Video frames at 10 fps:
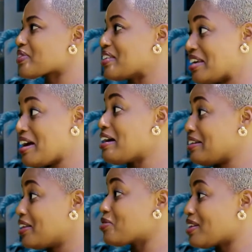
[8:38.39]
Yeah,
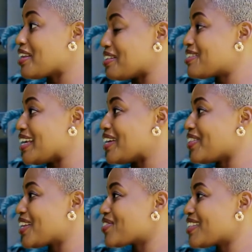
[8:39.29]
that's what they say.
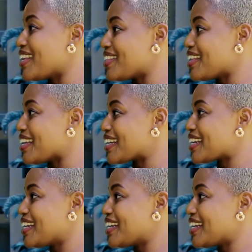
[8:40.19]
That's what they think.